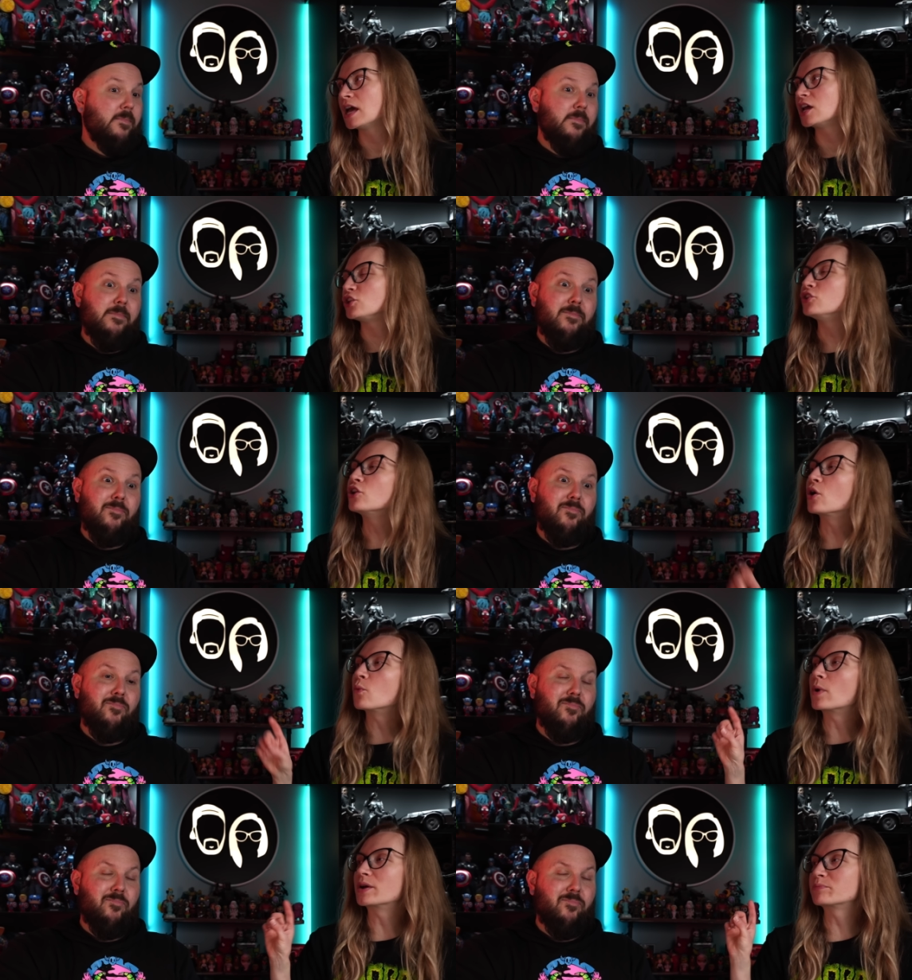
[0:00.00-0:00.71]
Speaker 1: You know,
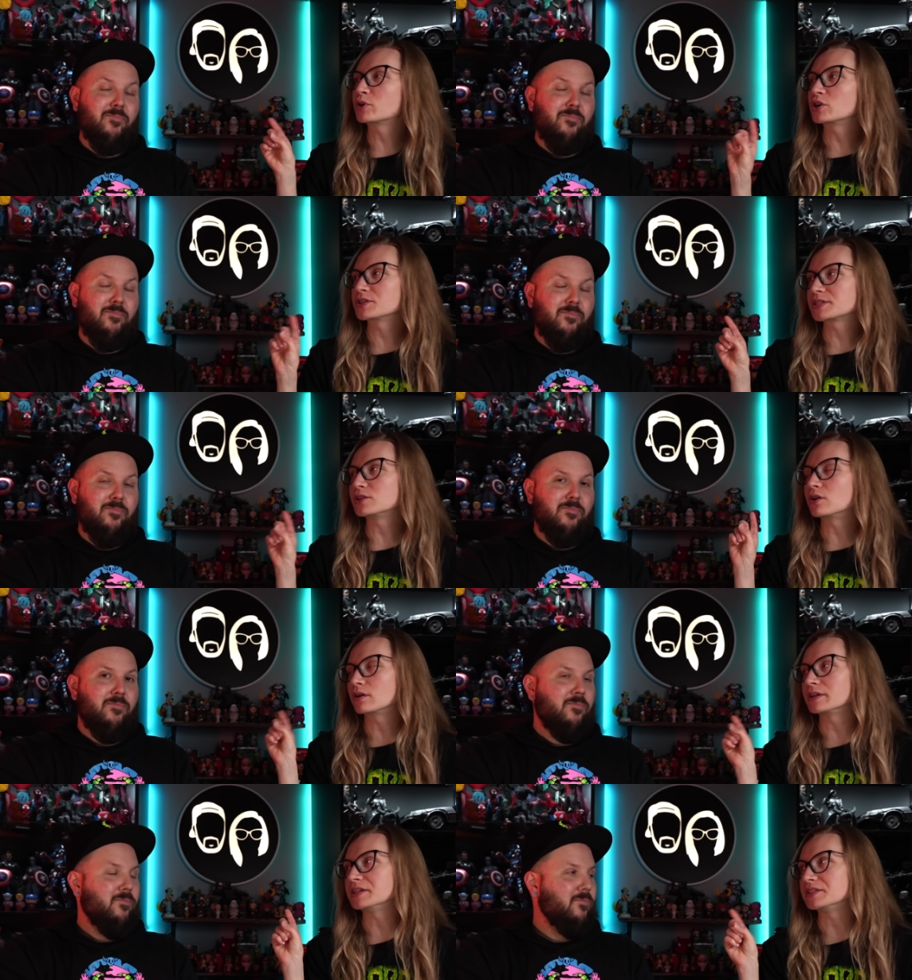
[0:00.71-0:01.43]
one person
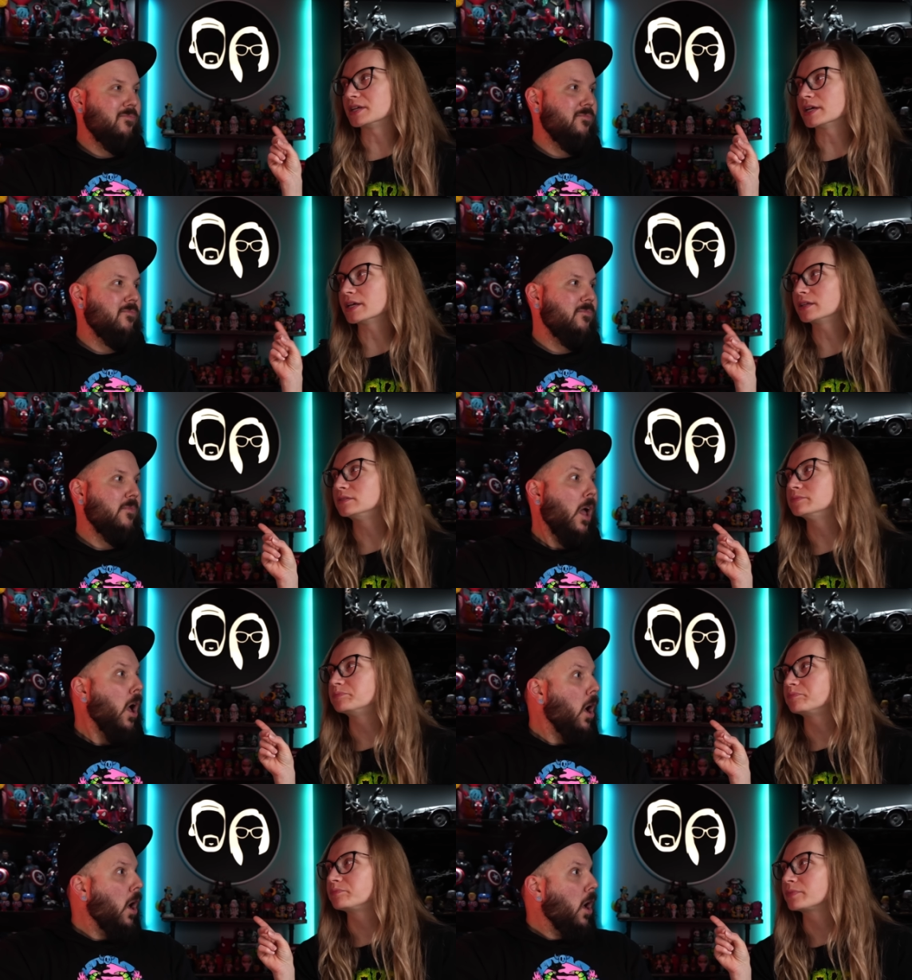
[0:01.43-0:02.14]
already did.
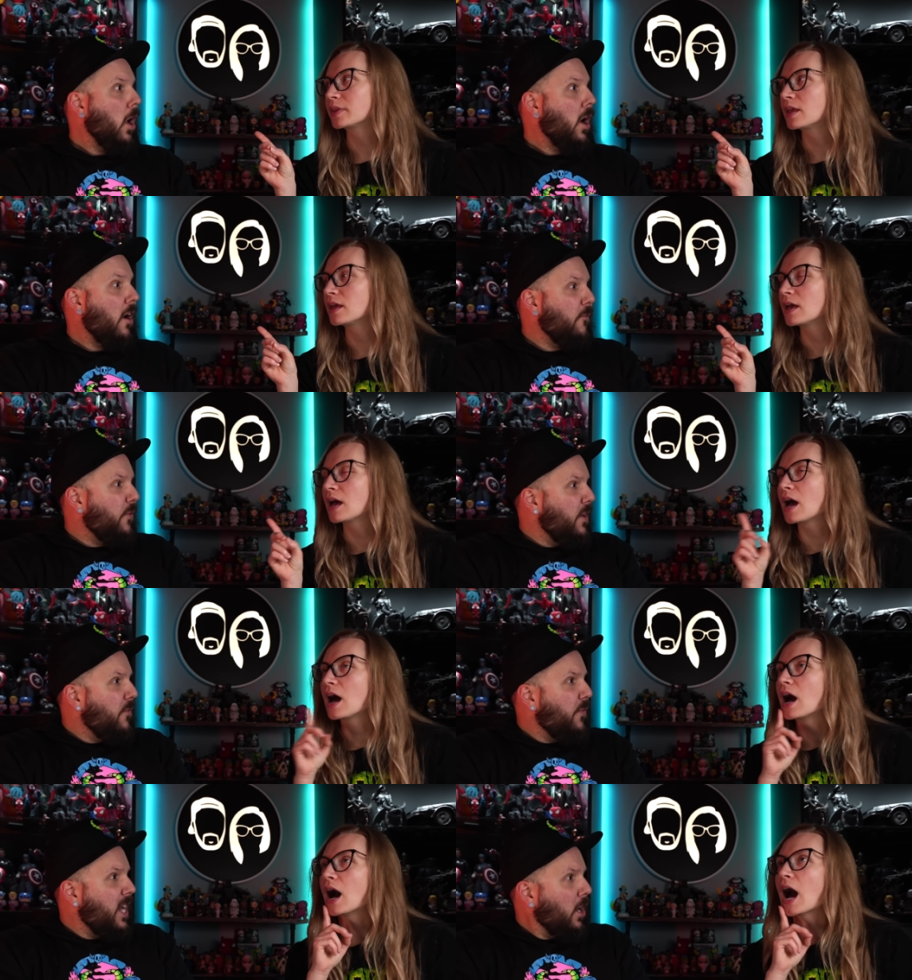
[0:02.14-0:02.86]
Speaker 2: A
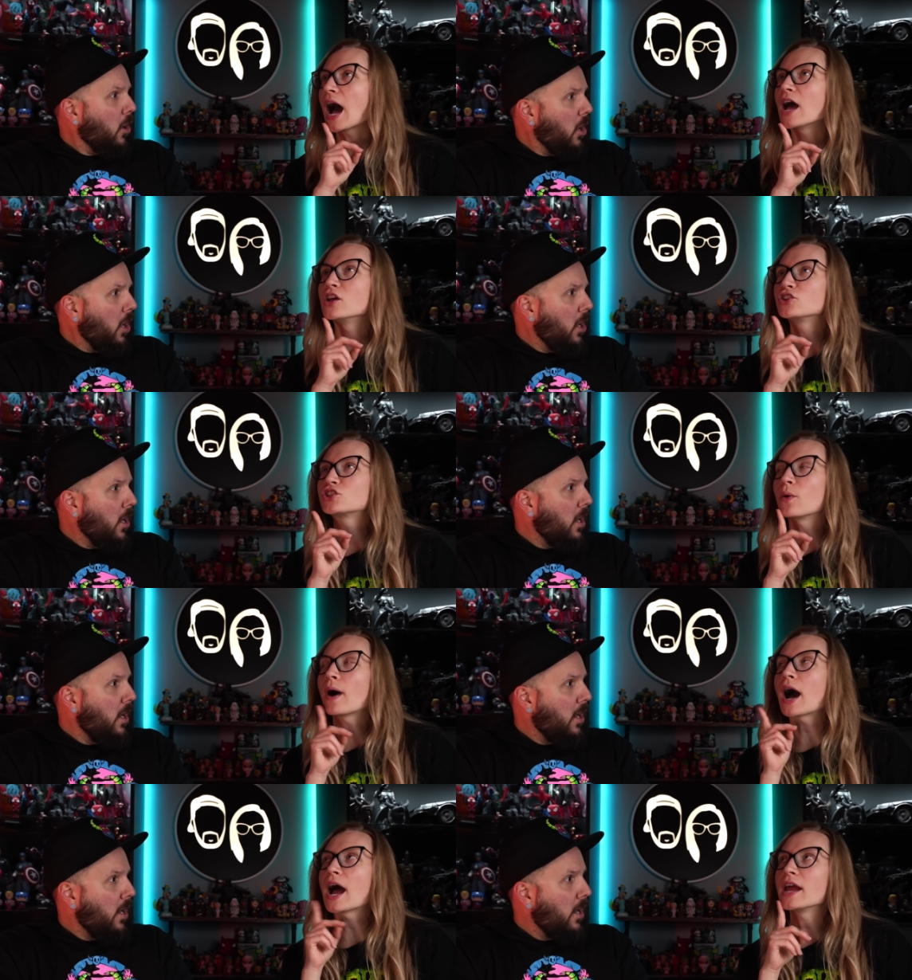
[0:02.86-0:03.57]
VVer?
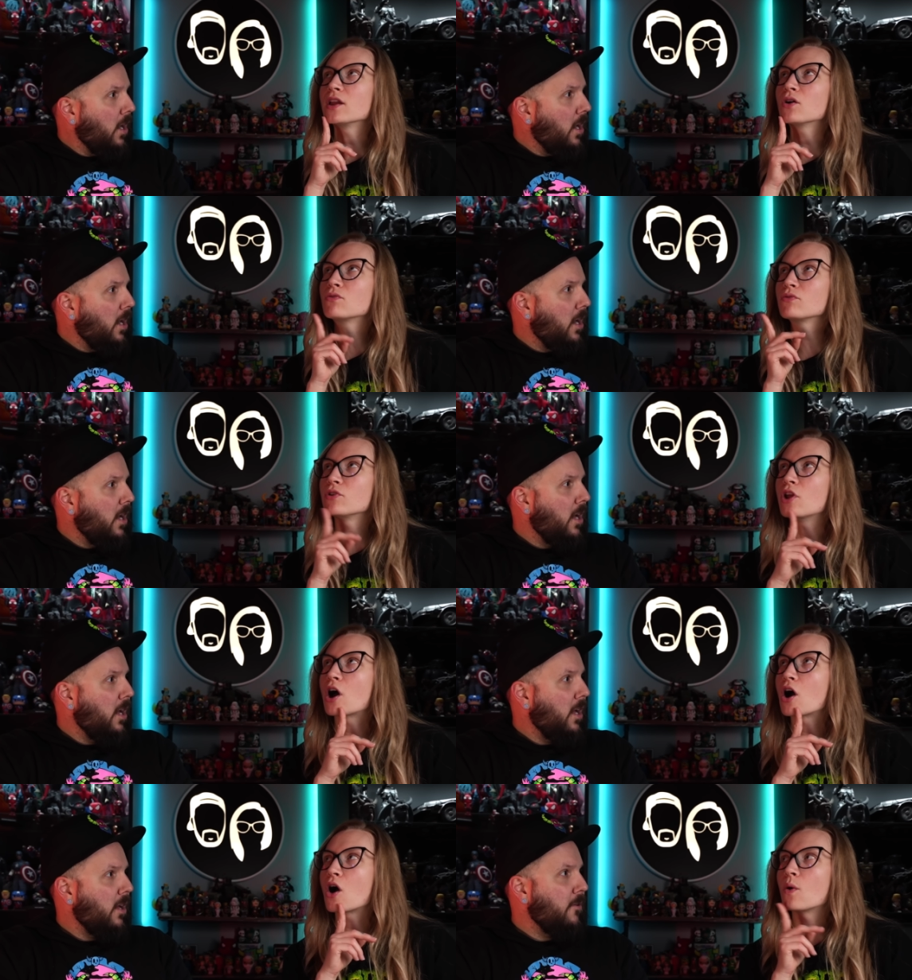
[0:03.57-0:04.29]
Speaker 1: So I don't
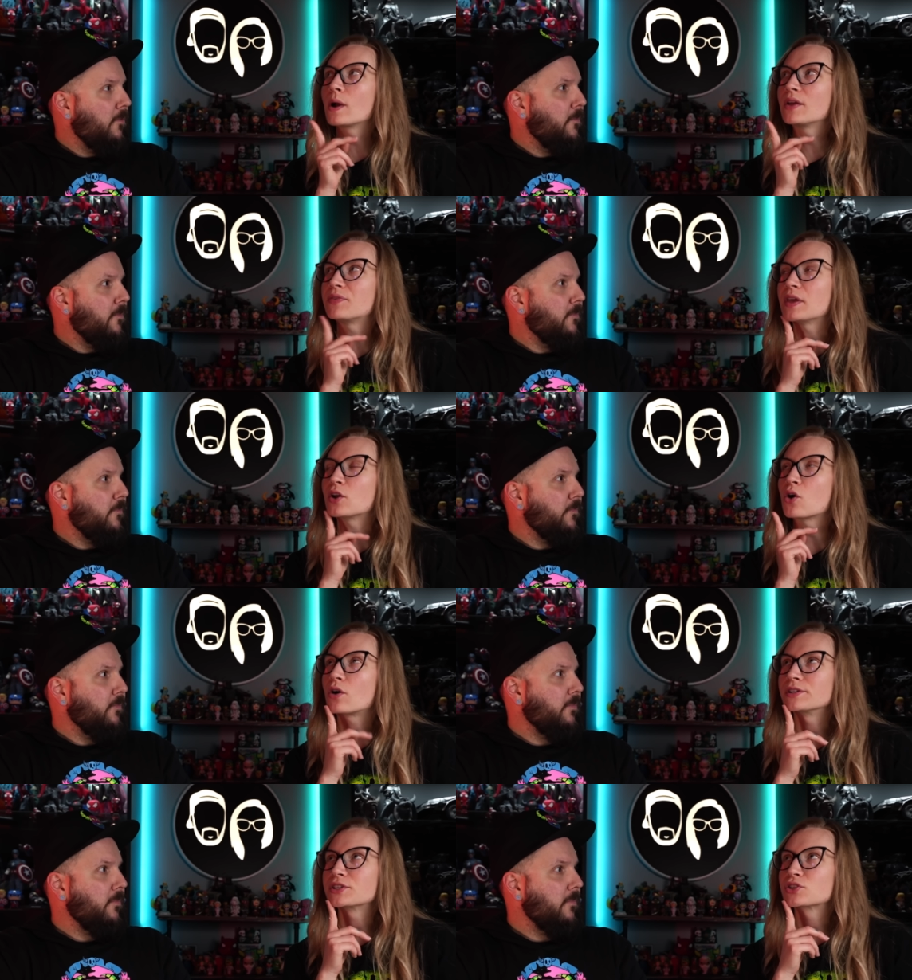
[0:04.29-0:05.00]
know if they
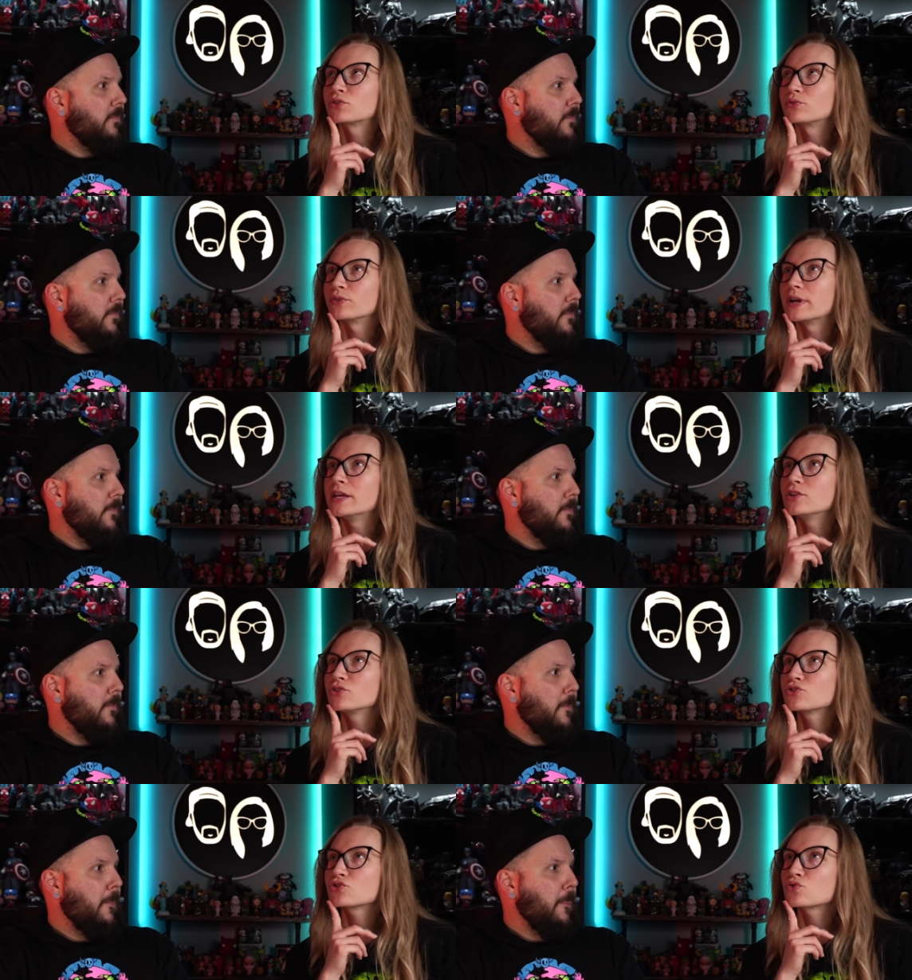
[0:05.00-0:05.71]
called us
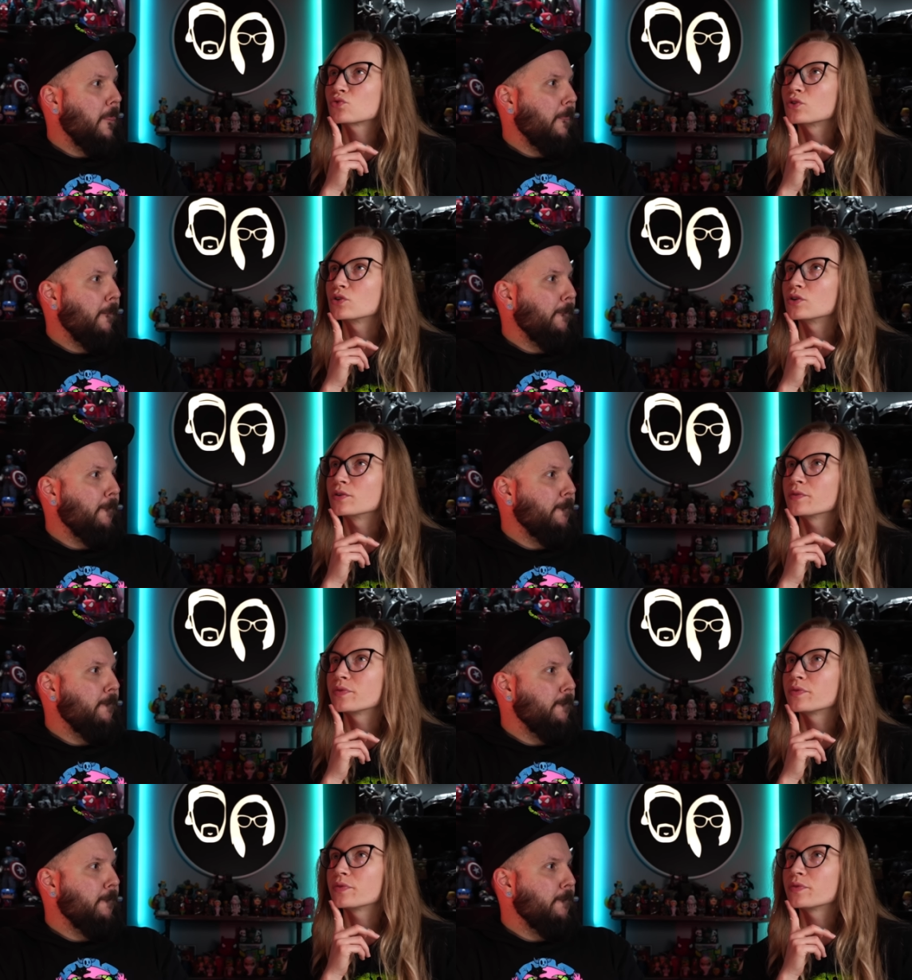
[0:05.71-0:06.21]
cringe or